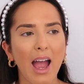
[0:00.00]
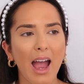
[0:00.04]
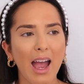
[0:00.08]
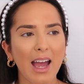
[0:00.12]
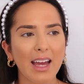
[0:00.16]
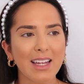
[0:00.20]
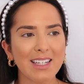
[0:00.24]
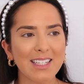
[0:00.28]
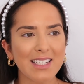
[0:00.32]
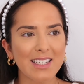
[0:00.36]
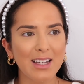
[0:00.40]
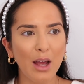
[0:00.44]

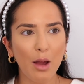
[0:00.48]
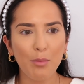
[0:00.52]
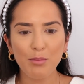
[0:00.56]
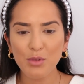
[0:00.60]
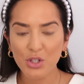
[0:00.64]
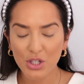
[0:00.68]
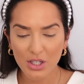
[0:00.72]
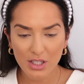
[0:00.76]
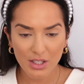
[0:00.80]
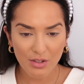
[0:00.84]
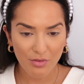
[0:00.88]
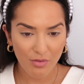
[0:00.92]
And
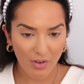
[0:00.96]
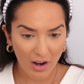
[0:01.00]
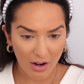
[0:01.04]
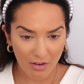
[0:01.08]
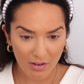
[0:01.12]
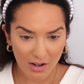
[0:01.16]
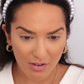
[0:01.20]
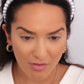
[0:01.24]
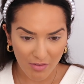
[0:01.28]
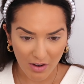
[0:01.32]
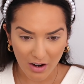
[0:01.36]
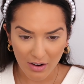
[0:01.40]
I'm just
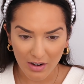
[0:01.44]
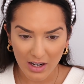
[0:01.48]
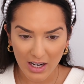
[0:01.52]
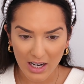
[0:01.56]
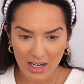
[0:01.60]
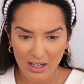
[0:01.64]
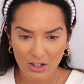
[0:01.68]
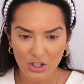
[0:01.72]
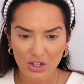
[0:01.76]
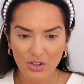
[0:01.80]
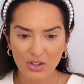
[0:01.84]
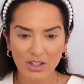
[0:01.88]
very, very
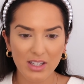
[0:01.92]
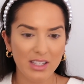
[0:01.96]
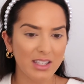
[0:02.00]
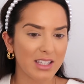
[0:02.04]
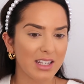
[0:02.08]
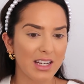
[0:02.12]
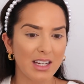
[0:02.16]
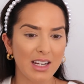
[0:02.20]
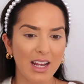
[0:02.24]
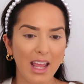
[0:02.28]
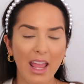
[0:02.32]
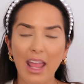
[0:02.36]

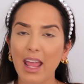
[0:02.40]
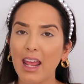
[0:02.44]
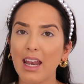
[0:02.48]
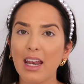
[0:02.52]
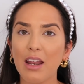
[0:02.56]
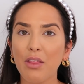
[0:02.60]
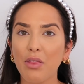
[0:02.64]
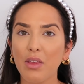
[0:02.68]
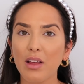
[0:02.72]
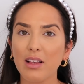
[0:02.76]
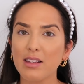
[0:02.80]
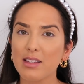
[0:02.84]
interested
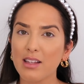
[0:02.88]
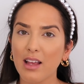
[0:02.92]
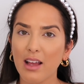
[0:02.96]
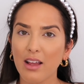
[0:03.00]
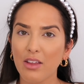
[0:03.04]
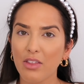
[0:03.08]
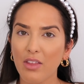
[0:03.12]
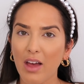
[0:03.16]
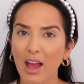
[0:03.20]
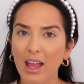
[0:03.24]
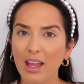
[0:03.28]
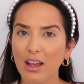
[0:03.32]
in things
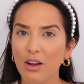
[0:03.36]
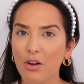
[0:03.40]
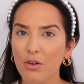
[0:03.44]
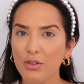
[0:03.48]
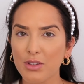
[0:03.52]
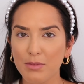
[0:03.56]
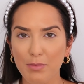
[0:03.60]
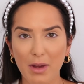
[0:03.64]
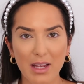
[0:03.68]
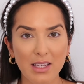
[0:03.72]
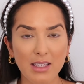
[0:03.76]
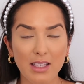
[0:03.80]
like that, in
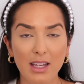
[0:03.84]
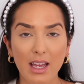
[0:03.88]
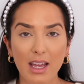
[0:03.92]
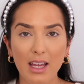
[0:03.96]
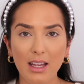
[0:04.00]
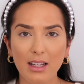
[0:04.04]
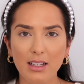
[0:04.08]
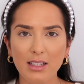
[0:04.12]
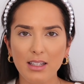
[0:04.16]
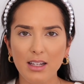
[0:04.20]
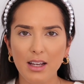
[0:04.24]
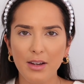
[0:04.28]

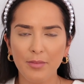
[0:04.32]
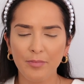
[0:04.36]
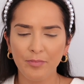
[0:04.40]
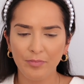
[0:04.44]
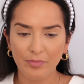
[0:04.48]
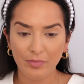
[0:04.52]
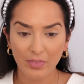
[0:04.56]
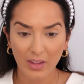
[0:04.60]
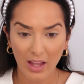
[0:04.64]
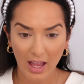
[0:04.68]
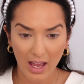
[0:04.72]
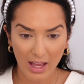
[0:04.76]
cosmetics.
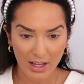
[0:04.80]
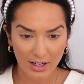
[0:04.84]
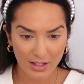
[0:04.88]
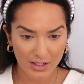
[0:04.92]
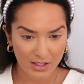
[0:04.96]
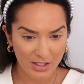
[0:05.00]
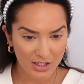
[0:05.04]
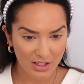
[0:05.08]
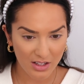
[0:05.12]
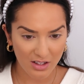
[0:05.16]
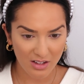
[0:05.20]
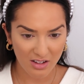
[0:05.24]

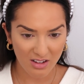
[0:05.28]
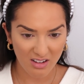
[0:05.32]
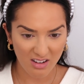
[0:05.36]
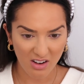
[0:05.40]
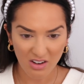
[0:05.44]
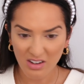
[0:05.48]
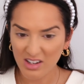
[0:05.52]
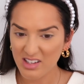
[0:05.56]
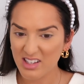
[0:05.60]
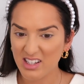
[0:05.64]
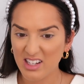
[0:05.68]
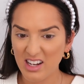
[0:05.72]
And
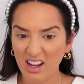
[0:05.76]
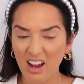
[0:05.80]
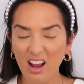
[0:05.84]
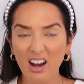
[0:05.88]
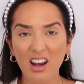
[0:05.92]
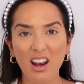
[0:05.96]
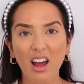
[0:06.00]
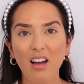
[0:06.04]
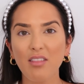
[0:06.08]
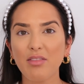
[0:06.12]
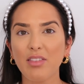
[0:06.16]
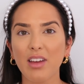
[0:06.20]
honestly,
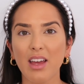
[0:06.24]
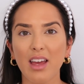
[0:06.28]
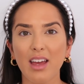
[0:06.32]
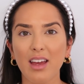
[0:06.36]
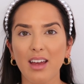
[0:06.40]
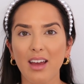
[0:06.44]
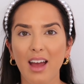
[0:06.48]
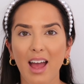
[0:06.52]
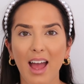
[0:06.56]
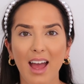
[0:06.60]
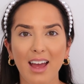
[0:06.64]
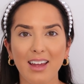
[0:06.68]
I love
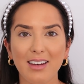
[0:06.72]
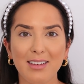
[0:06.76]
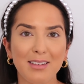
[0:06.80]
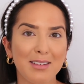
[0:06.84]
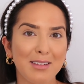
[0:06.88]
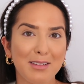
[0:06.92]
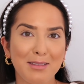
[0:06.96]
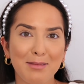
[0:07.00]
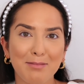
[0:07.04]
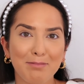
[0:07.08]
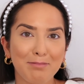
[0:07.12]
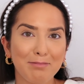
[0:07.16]
it.
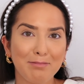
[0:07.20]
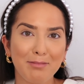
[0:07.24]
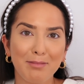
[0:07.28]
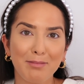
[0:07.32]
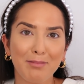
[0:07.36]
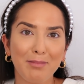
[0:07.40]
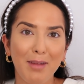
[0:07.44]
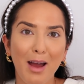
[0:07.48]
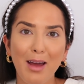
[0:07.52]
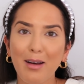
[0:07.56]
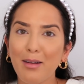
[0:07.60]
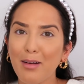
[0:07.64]
And
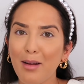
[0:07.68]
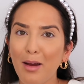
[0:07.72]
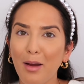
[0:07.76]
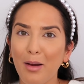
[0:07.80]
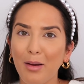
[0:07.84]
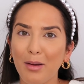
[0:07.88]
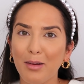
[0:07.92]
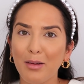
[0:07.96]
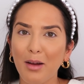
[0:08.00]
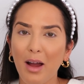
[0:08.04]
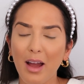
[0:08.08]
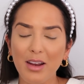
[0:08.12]
I don't
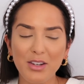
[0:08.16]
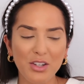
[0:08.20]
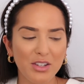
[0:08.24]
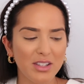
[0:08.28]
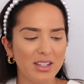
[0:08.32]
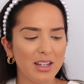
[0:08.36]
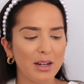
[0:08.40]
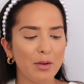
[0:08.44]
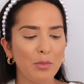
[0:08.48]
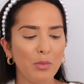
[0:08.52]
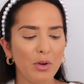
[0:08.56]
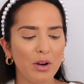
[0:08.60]
know, I
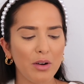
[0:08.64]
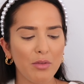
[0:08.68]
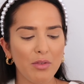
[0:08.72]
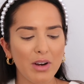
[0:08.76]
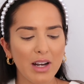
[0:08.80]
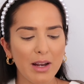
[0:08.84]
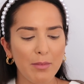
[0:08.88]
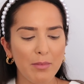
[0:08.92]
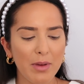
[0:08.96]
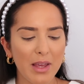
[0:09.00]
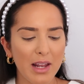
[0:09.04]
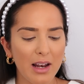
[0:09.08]
just didn't want to
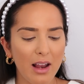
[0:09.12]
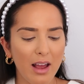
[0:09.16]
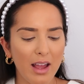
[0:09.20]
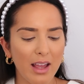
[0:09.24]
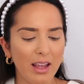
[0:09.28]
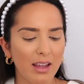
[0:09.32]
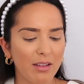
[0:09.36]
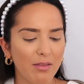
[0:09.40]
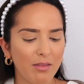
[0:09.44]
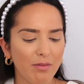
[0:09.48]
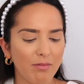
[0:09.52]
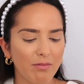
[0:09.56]
really be
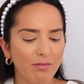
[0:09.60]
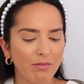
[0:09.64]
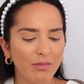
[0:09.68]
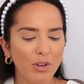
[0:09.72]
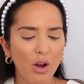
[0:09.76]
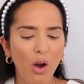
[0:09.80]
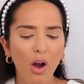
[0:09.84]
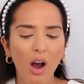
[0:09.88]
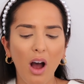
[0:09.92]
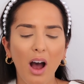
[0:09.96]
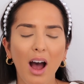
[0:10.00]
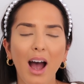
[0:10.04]
like,
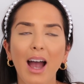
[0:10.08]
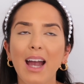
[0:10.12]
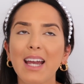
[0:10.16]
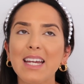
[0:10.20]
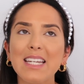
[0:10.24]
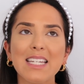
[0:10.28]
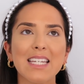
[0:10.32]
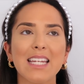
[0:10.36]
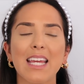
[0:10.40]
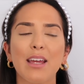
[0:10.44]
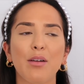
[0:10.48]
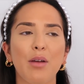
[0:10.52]
not
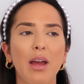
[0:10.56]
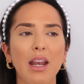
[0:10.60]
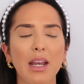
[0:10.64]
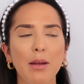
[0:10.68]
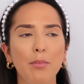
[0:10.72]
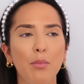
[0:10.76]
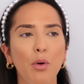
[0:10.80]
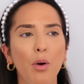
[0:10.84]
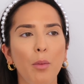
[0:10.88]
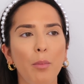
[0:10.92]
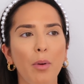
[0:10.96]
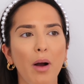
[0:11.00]
hiding it
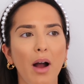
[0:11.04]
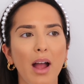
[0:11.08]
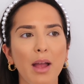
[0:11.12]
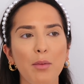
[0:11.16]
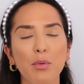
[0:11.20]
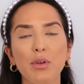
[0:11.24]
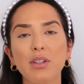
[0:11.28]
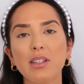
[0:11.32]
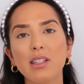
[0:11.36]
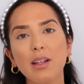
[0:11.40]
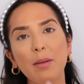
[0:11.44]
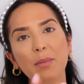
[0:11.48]
anymore, but
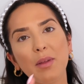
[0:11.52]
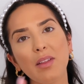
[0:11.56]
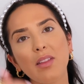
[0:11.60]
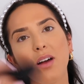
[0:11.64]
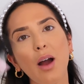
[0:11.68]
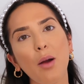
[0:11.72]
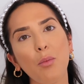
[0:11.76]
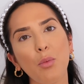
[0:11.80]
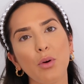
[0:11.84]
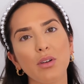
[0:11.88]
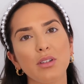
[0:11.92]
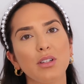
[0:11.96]
it was something
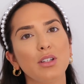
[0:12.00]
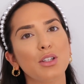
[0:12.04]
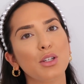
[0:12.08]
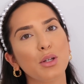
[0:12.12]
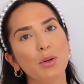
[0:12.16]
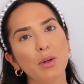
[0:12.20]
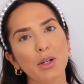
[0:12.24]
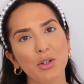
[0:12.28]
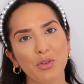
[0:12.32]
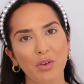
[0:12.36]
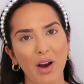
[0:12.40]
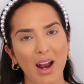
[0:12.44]
that I wanted
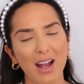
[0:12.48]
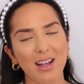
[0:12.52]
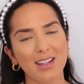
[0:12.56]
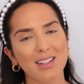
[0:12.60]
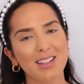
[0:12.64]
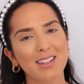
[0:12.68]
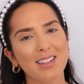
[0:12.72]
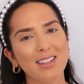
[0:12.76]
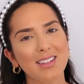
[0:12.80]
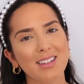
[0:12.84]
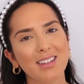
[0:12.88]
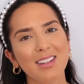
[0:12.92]
to
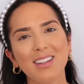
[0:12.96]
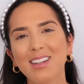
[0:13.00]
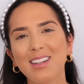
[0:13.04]
address.